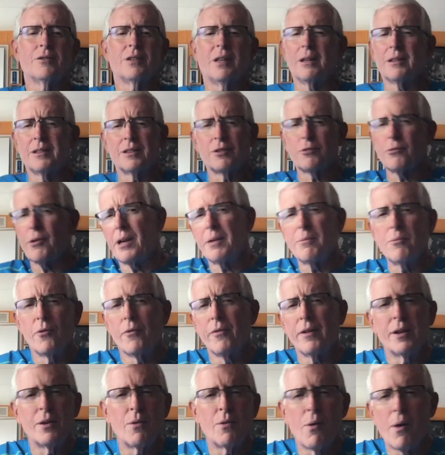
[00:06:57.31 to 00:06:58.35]
And it's a great
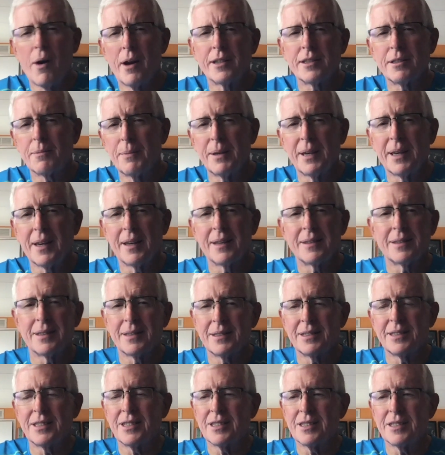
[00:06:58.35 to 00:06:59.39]
movie to watch because
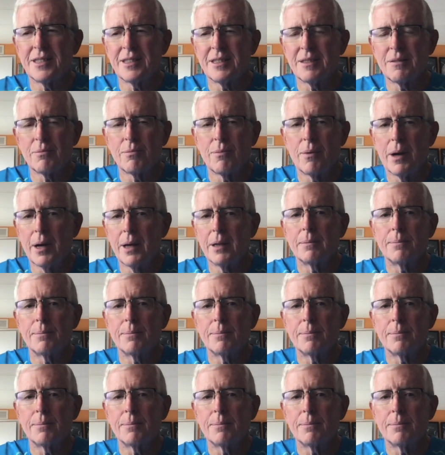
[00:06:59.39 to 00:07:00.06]
it's just what